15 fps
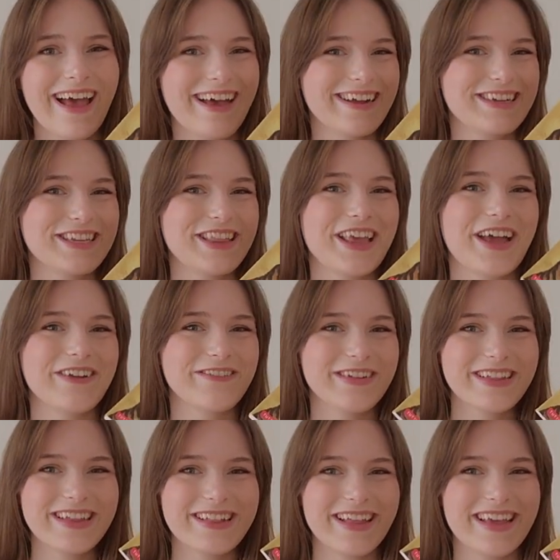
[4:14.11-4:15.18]
Actually, I
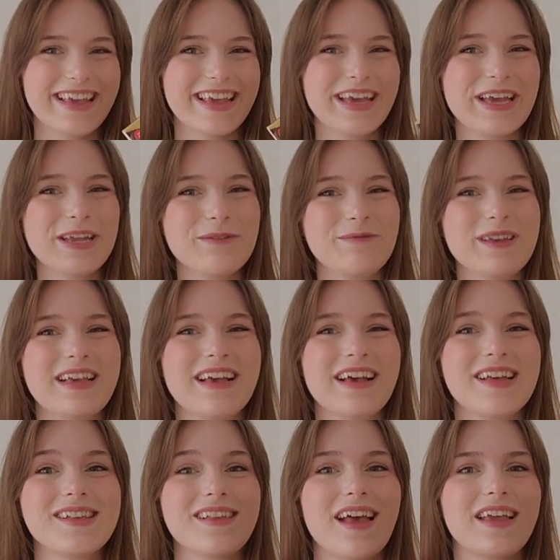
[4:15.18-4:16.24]
really like it
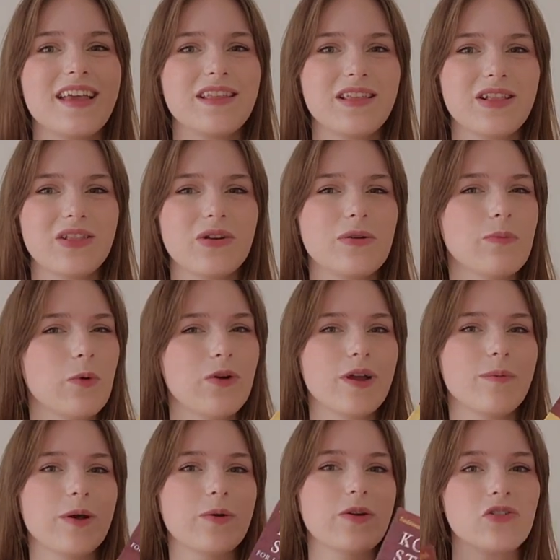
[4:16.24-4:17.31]
because I get to learn more
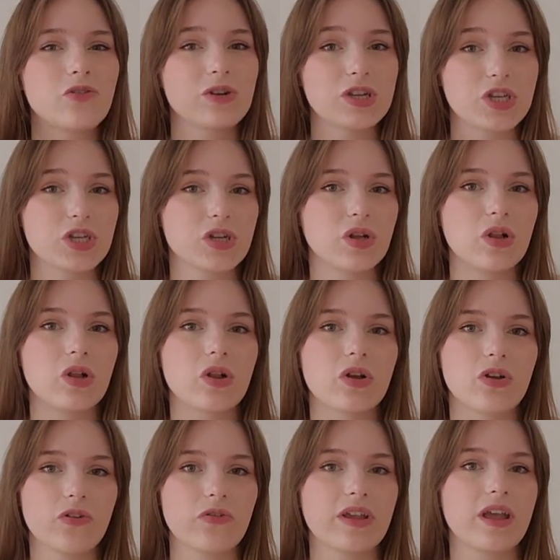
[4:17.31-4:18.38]
about traditional
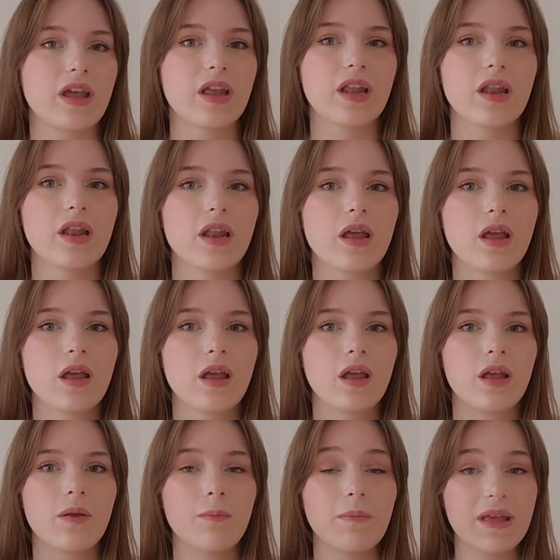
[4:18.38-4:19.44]
Korean
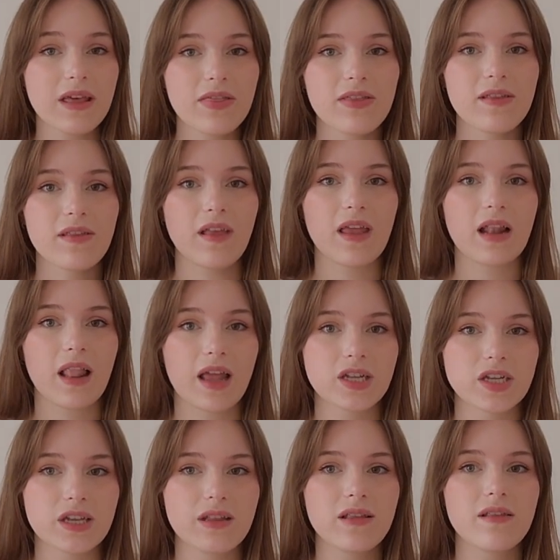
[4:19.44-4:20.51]
myths and
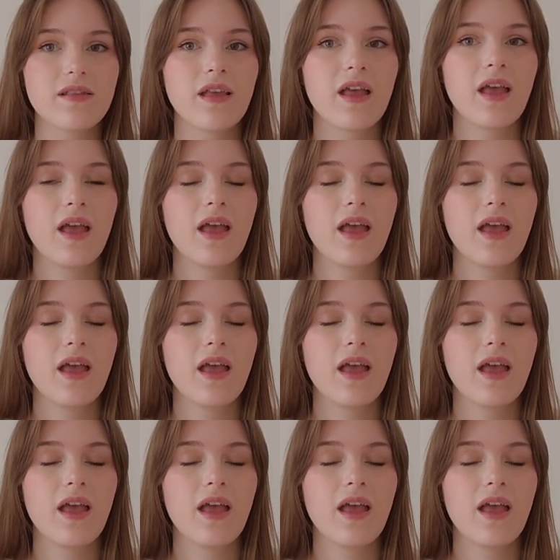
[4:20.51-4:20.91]
legends,